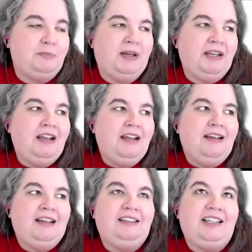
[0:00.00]
But at
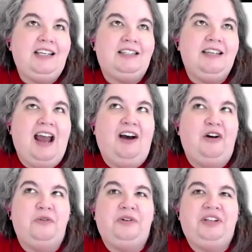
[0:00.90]
least
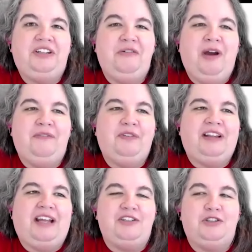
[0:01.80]
now you have
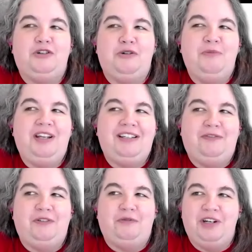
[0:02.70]
like so many
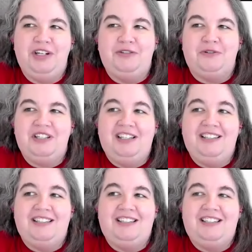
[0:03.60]
different
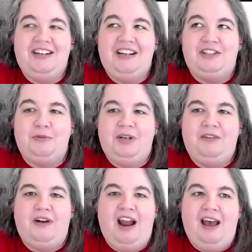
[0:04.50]
resources to and so many
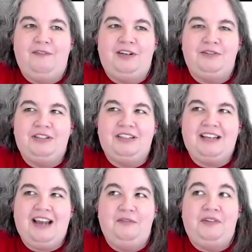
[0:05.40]
different avenues to
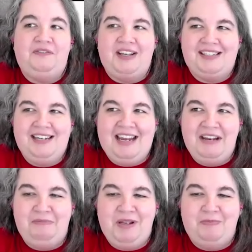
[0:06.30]
kind of
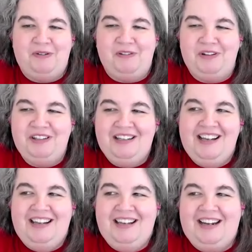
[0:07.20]
investigate people
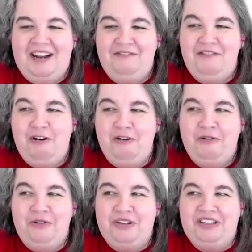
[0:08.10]
that kind of
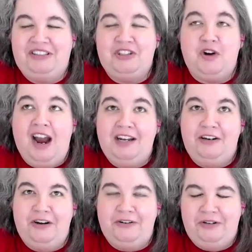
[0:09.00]
know, try to
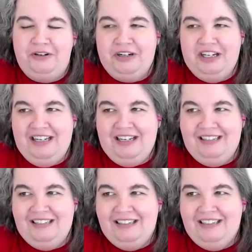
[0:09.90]
know who you're
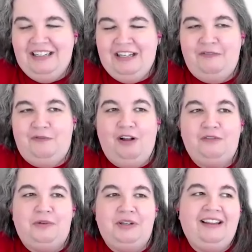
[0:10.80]
getting
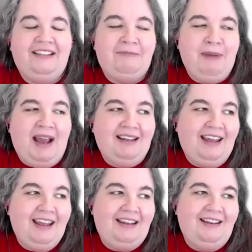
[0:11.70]
involved with. Back
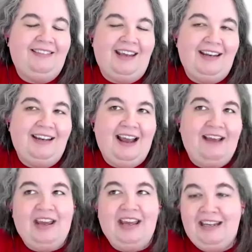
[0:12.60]
then, they didn't
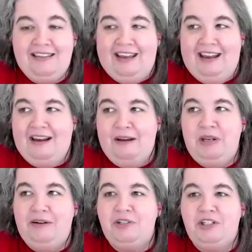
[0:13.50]
have anything. I
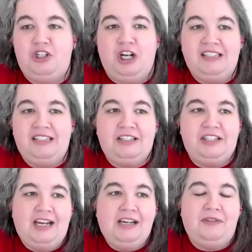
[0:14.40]
mean, it was just a
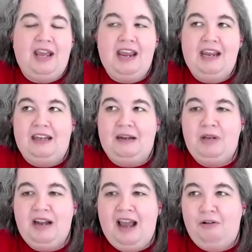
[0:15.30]
shake of the hand. I
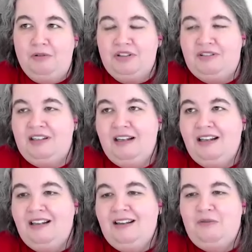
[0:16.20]
mean, how else
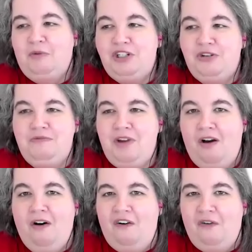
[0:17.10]
would you
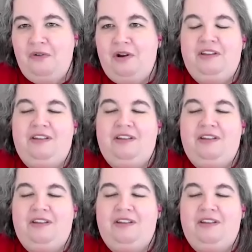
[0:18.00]
know?